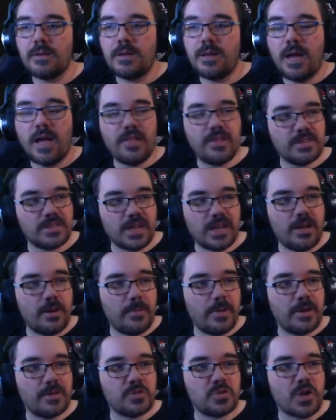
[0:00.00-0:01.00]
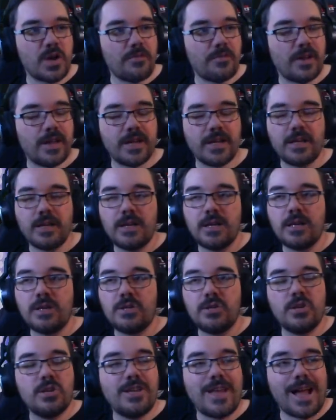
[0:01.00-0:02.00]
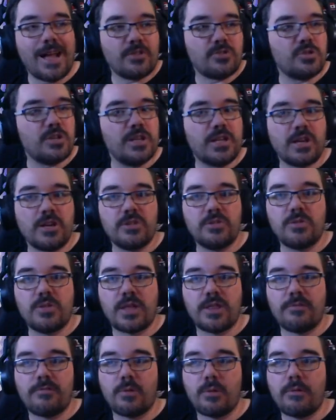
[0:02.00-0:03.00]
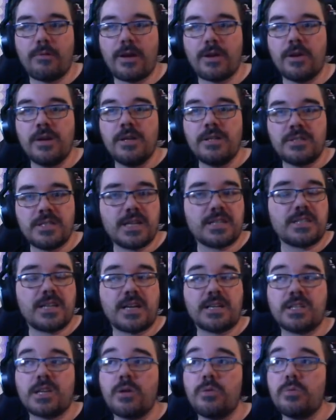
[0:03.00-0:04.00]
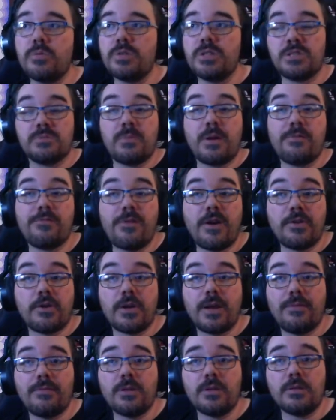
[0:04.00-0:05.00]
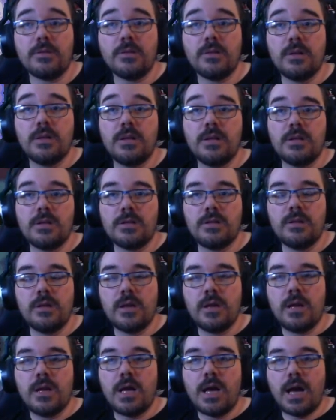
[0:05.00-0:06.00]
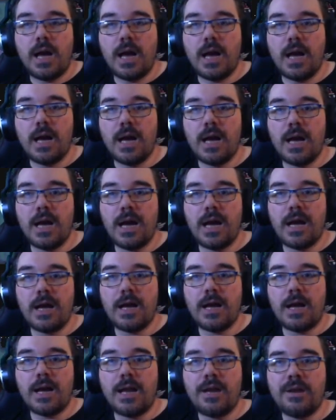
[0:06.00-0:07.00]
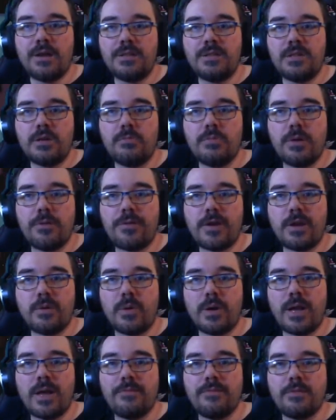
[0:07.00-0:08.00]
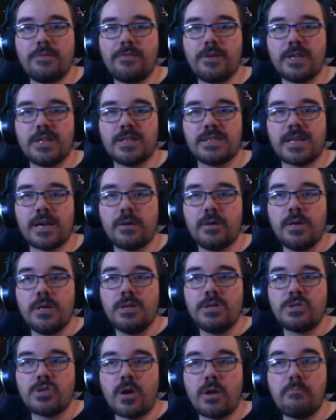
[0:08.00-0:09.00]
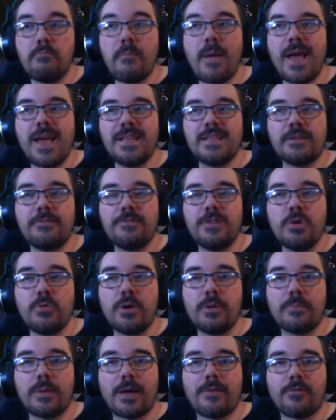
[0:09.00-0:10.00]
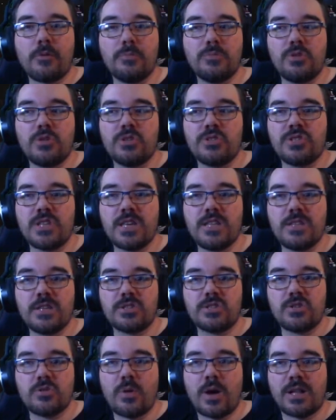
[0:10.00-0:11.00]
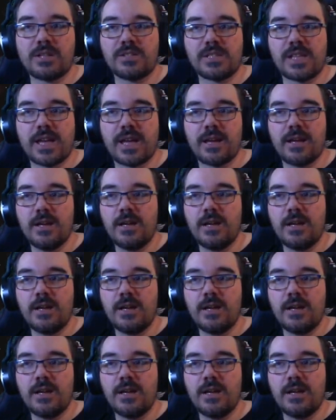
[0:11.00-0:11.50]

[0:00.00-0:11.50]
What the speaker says: There's a little bit of shuffling. You're naturally going to do that the wrong way around. Tic-tac-toe, this is my final level. And I don't know if anyone ever figured this out. So I made a viewing platform, as you can see, there's 2 hearts there.